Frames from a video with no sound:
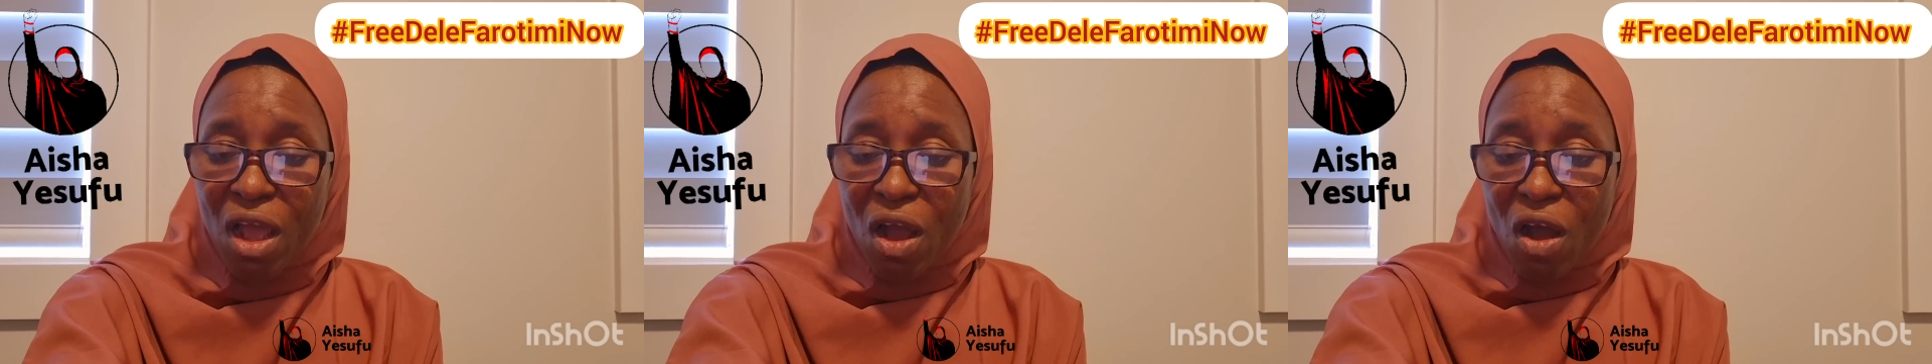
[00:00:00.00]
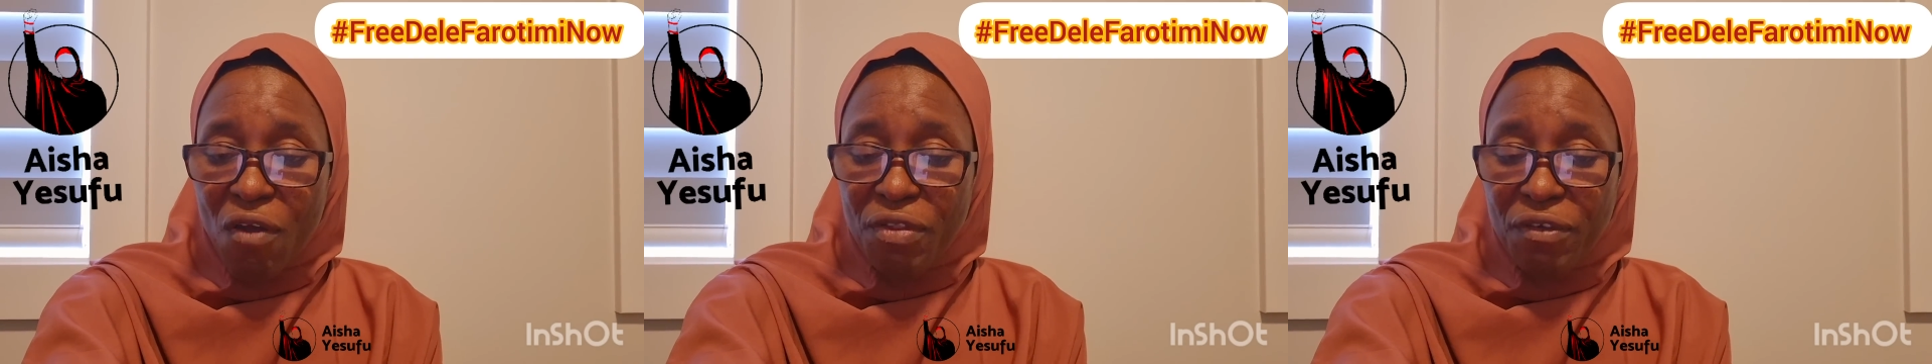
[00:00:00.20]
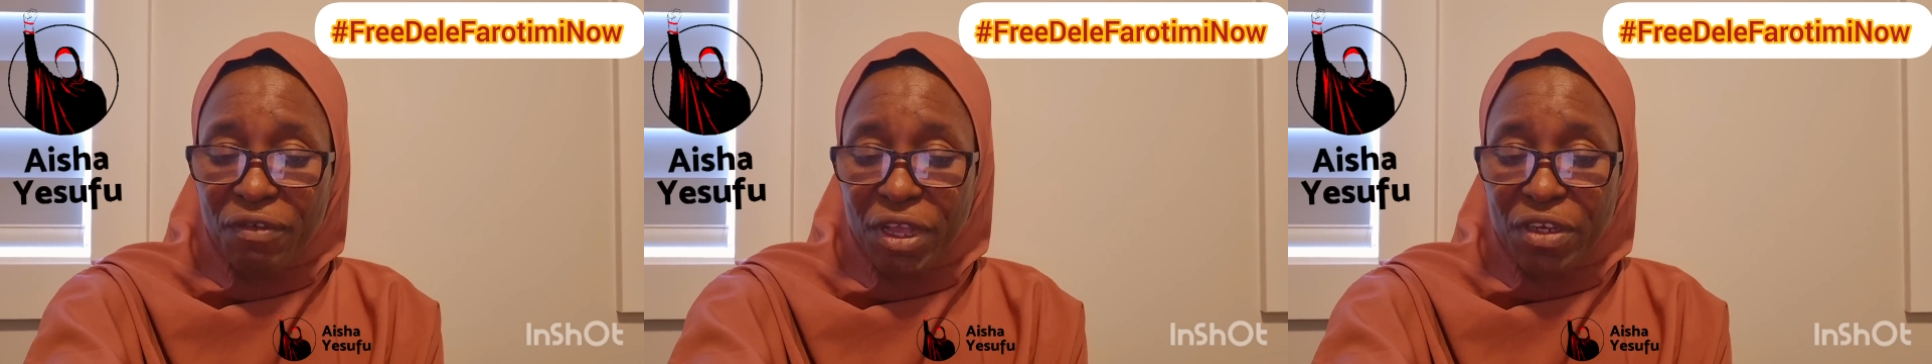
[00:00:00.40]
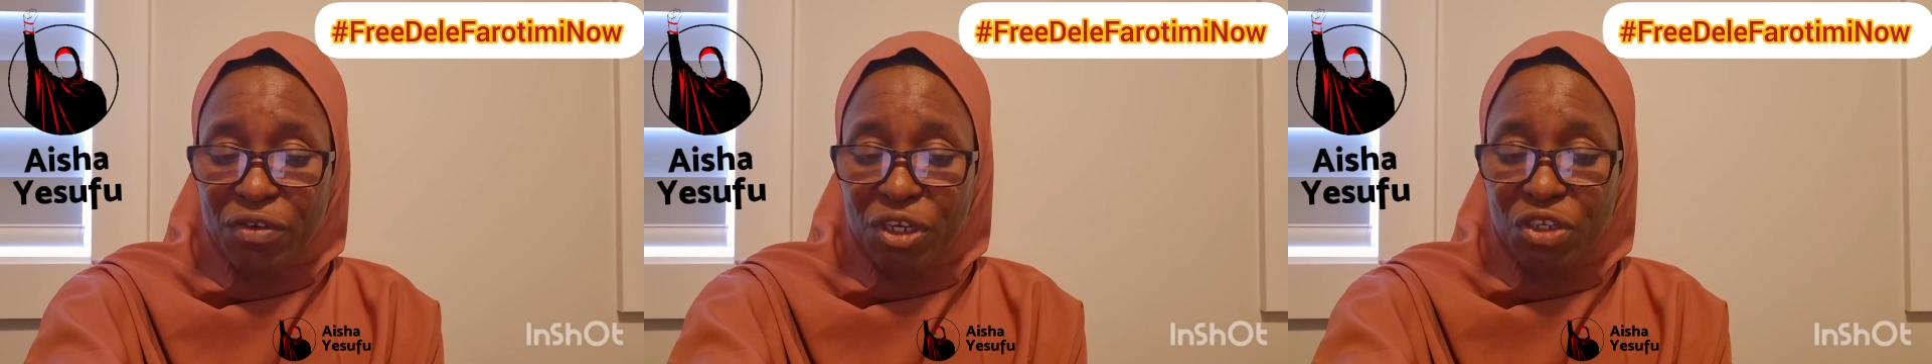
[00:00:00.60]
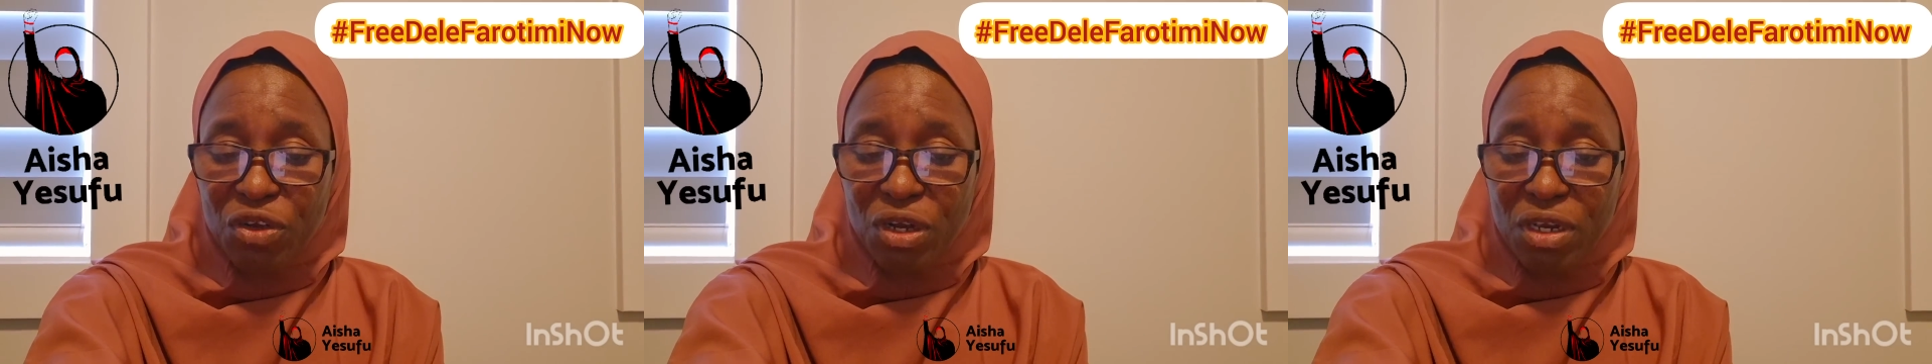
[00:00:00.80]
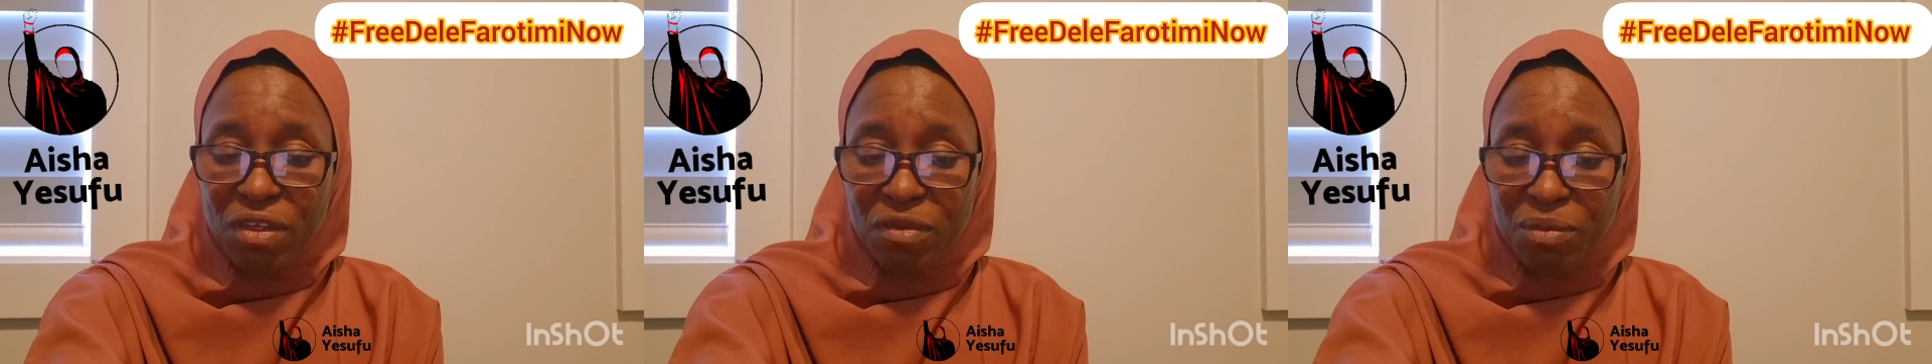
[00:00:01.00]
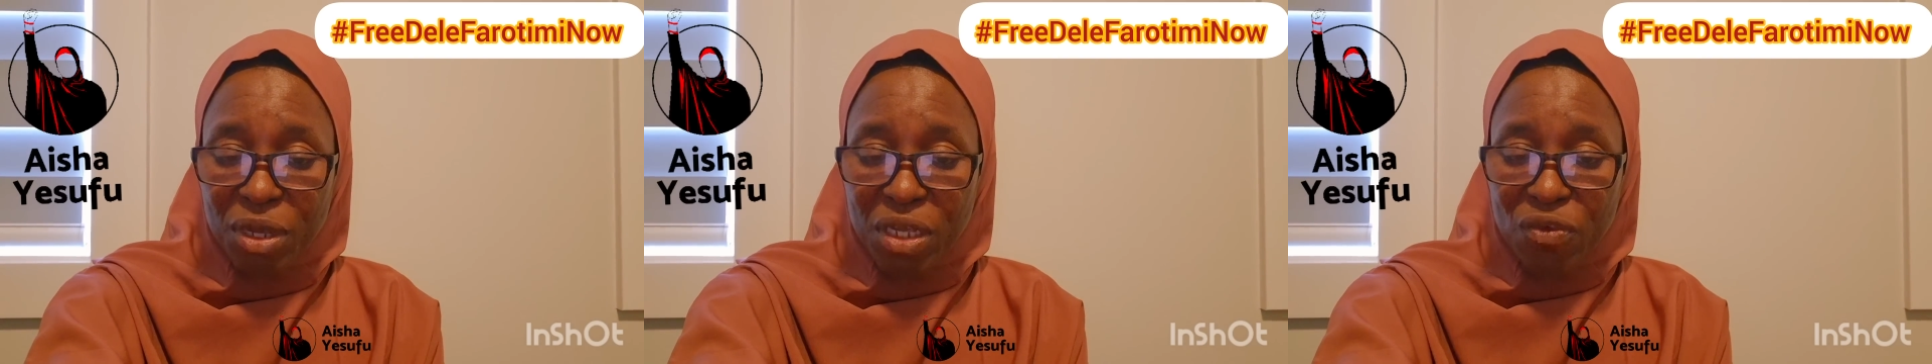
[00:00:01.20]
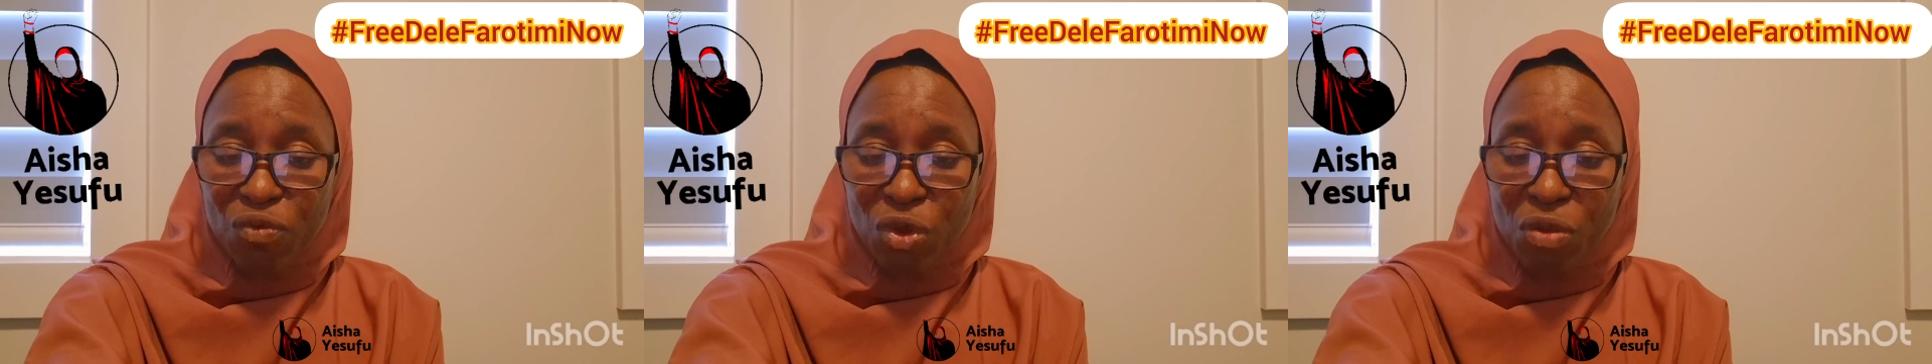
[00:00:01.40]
of the Federation is based.